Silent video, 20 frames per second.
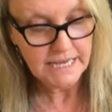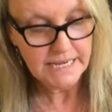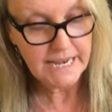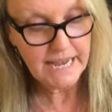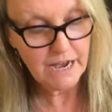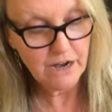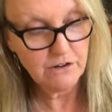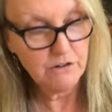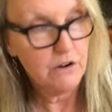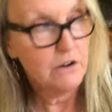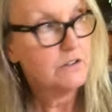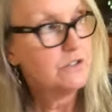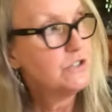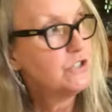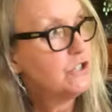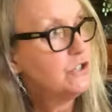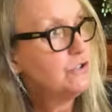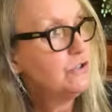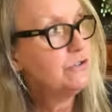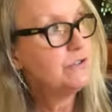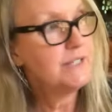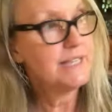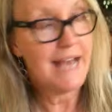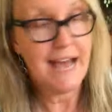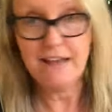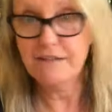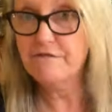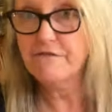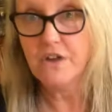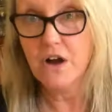Now, toads
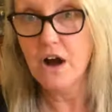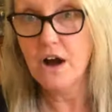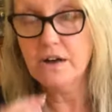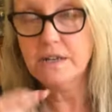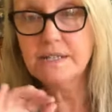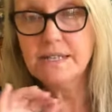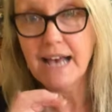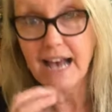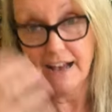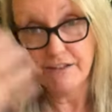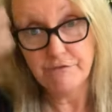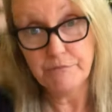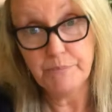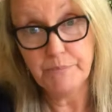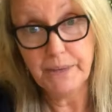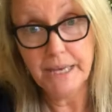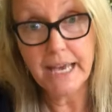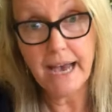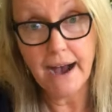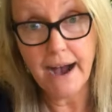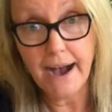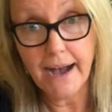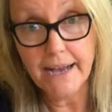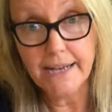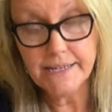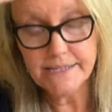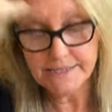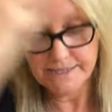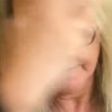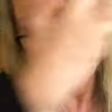and frogs have big
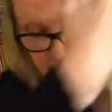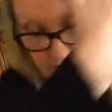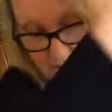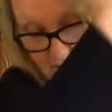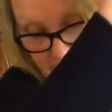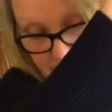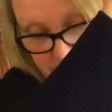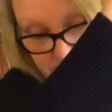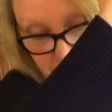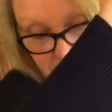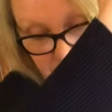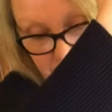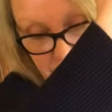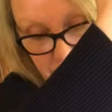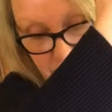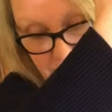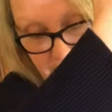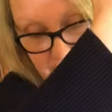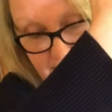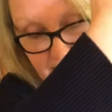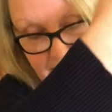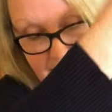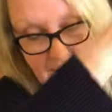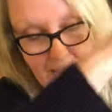eyes. They're kind of bulging.